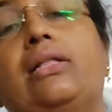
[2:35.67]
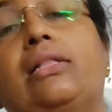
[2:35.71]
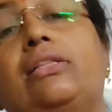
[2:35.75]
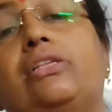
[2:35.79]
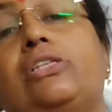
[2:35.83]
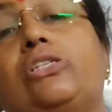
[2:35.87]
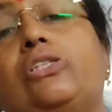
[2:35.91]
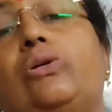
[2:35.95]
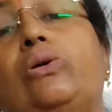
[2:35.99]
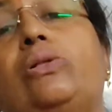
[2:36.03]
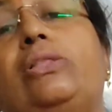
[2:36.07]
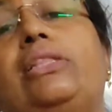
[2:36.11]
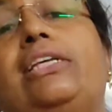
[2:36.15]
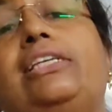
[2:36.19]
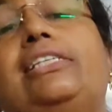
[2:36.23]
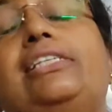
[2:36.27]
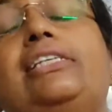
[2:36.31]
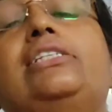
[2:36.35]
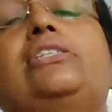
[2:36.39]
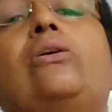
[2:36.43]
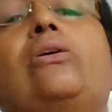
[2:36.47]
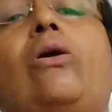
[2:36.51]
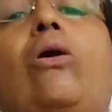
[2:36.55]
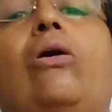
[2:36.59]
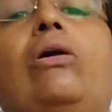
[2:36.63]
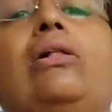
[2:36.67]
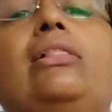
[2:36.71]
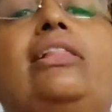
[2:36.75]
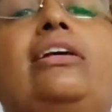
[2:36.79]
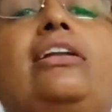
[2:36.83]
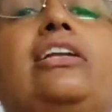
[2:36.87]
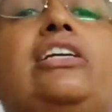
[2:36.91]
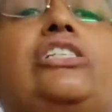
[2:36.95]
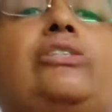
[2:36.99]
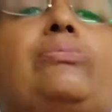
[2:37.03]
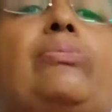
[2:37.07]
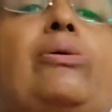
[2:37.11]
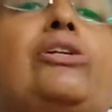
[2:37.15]
So this is all the
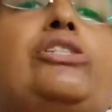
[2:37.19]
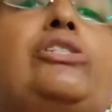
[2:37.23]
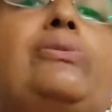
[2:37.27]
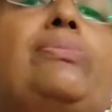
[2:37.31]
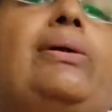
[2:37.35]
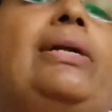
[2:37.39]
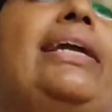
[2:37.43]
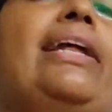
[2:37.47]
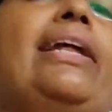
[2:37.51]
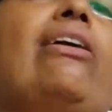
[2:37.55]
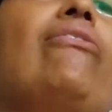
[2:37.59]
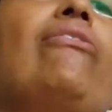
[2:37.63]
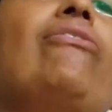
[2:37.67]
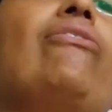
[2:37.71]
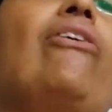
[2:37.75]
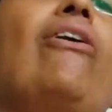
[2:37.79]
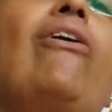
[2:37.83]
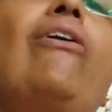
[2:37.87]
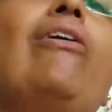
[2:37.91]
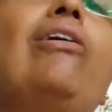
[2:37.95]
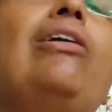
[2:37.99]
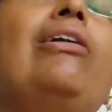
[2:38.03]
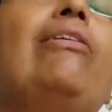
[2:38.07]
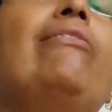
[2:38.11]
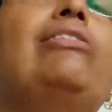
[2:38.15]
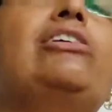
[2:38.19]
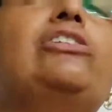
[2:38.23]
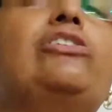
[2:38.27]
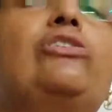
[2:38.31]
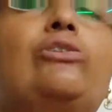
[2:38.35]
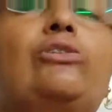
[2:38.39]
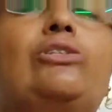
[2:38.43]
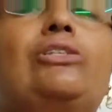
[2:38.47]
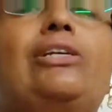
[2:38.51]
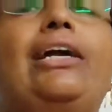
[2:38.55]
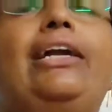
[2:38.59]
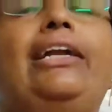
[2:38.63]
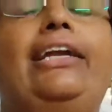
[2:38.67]
responsibility of all our
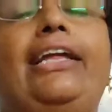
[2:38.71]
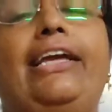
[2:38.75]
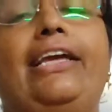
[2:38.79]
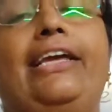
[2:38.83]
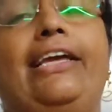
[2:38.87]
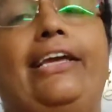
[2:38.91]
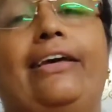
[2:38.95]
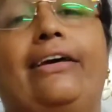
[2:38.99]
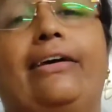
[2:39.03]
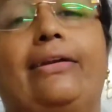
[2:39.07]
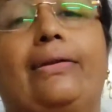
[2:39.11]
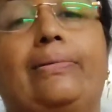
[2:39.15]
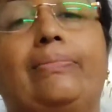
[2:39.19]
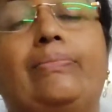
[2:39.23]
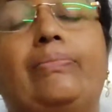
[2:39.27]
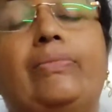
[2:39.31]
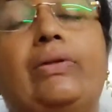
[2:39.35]
society here.